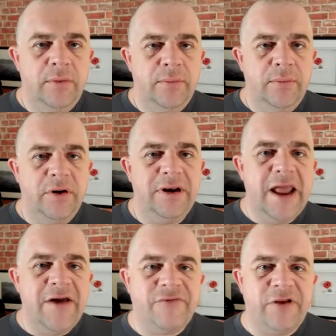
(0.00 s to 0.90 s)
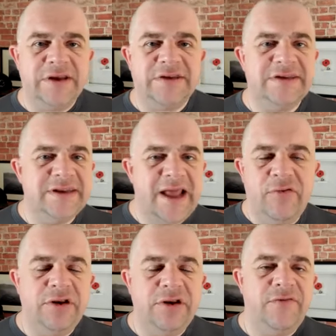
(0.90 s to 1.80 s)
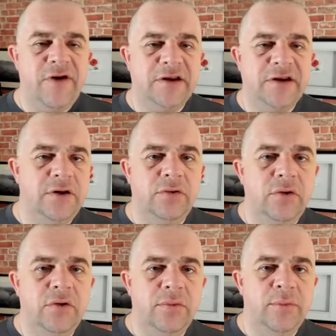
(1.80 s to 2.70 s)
Right? Netflix is now the de facto norm.